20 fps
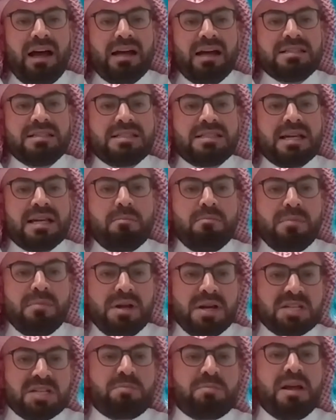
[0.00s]
some
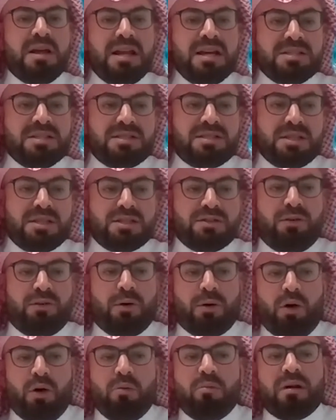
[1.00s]
experiences
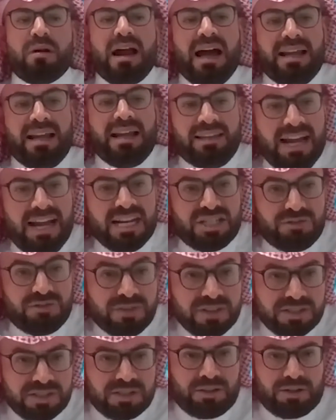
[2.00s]
for Umrah and Hajj
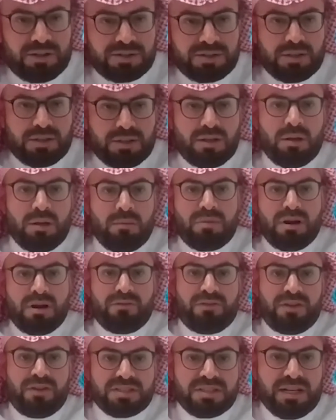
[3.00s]
visitors.
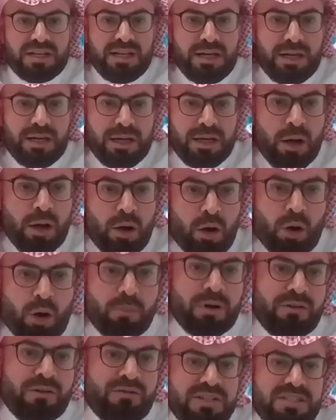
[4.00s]
Previously,
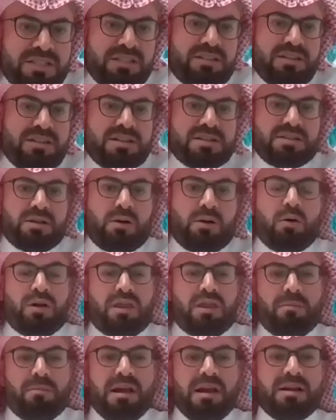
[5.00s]
Umrah visitors or
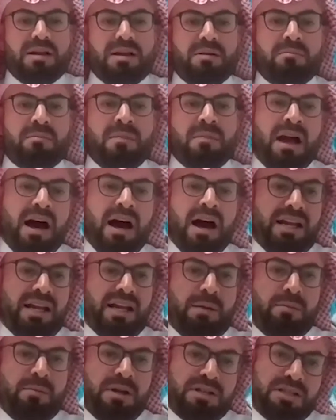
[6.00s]
the pilgrim are
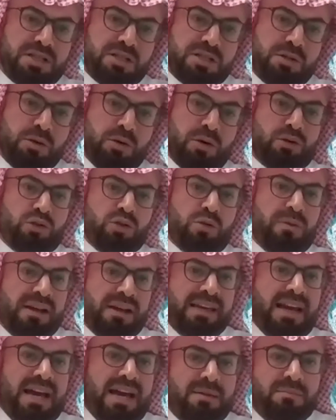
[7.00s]
coming just to go to
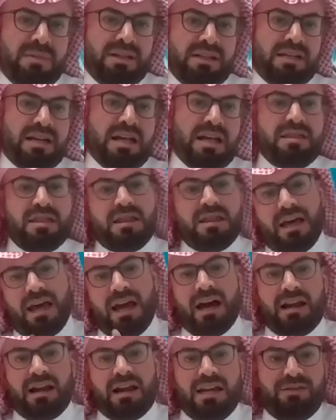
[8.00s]
Mecca and Medina, and then they
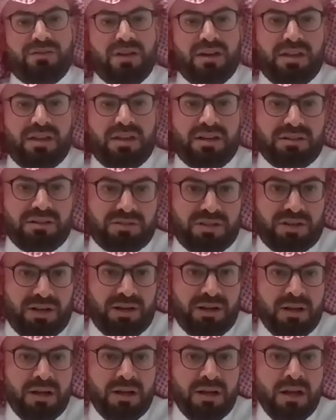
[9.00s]
are leaving the country.
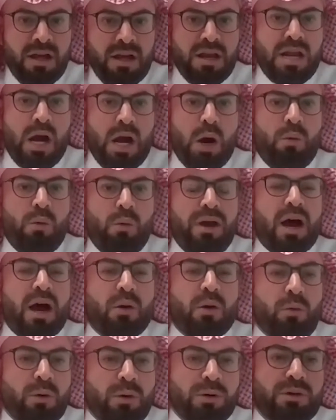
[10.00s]
Now we are
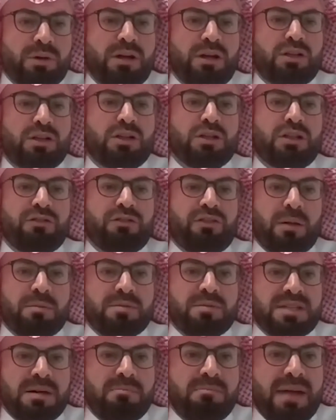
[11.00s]
working to develop
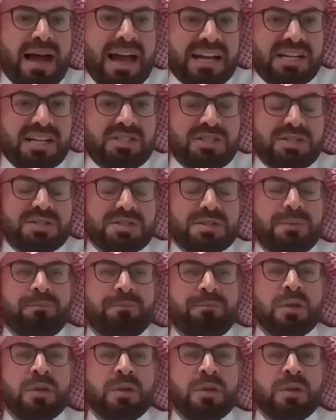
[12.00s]
some packages